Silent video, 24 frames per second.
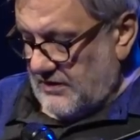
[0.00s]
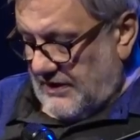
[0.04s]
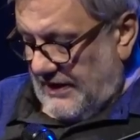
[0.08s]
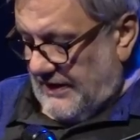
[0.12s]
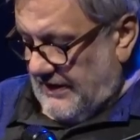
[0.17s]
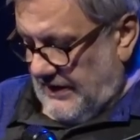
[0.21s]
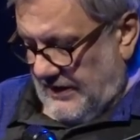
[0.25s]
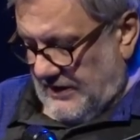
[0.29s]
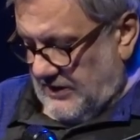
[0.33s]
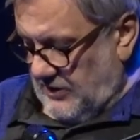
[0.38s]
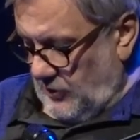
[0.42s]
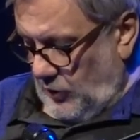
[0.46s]

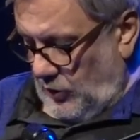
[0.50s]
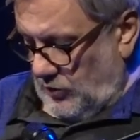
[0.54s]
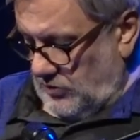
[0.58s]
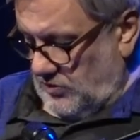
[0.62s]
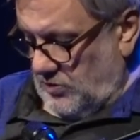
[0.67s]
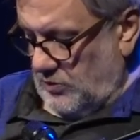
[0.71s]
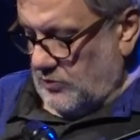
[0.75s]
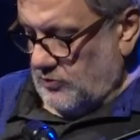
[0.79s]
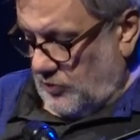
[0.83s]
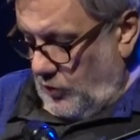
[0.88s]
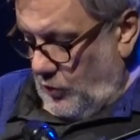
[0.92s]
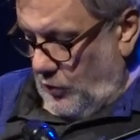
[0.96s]
this is
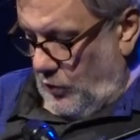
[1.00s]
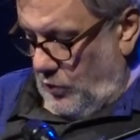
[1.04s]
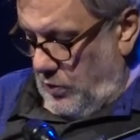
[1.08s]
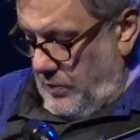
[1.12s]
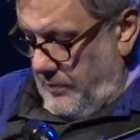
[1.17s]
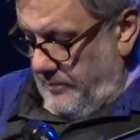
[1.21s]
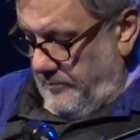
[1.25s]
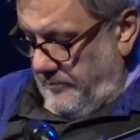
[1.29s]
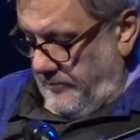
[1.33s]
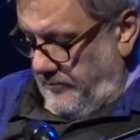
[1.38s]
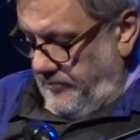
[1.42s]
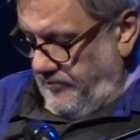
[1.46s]
not true?
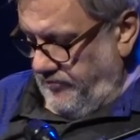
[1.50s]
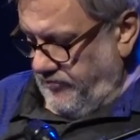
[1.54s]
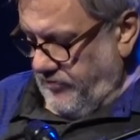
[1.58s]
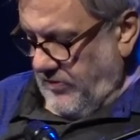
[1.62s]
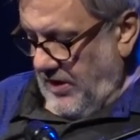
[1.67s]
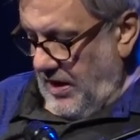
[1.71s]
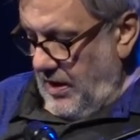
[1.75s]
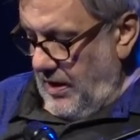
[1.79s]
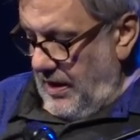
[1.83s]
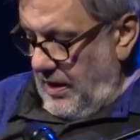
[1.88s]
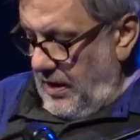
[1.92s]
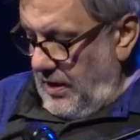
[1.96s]

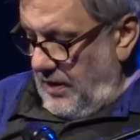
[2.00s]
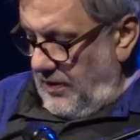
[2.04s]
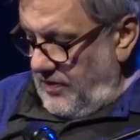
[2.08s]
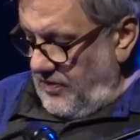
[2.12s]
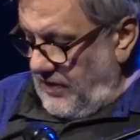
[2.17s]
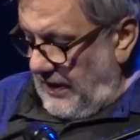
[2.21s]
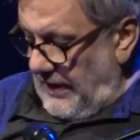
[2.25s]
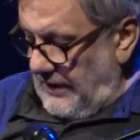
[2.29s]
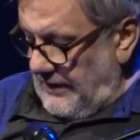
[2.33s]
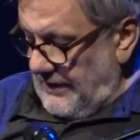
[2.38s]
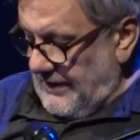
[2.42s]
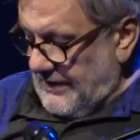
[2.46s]

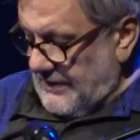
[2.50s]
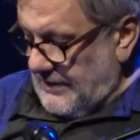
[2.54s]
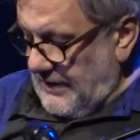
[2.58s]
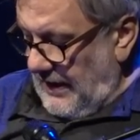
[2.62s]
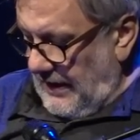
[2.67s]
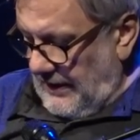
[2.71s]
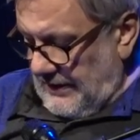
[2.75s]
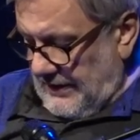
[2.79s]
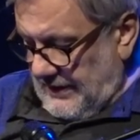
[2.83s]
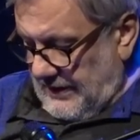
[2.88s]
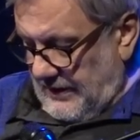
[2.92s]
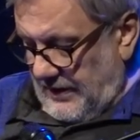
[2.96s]
There is
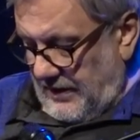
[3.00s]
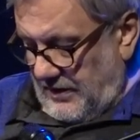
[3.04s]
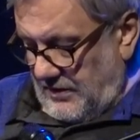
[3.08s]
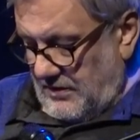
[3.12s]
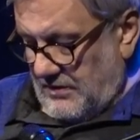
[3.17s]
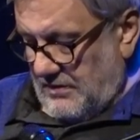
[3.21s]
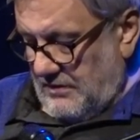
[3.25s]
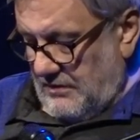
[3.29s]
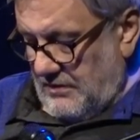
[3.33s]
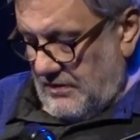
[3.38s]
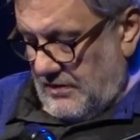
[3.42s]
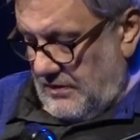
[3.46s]
thus
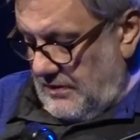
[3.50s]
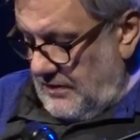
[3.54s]
in